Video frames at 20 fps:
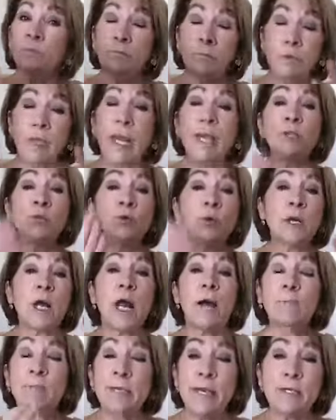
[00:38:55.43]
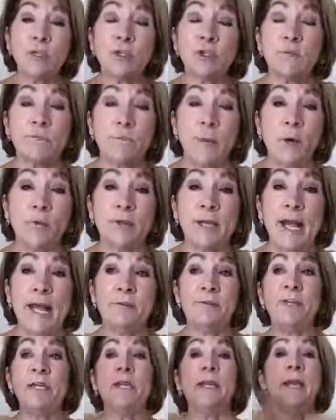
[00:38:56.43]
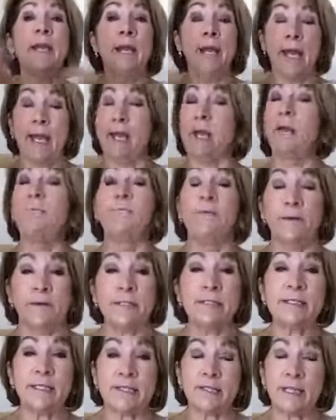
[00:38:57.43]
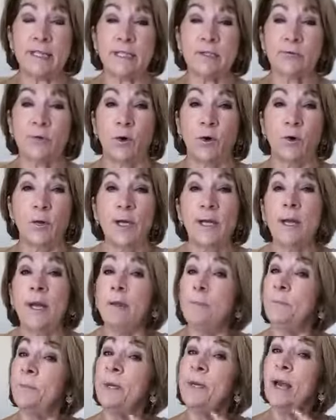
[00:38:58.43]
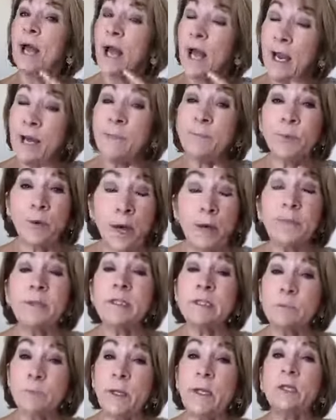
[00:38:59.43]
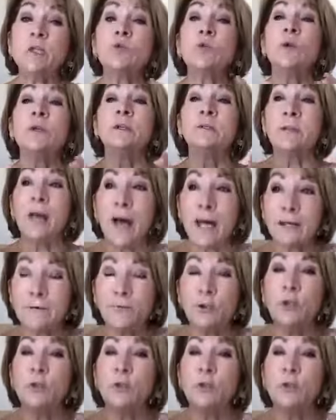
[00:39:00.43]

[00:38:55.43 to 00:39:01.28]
I do a combination of both, Kathy, and I'm very successful. But I'm probably speaking to a lot of you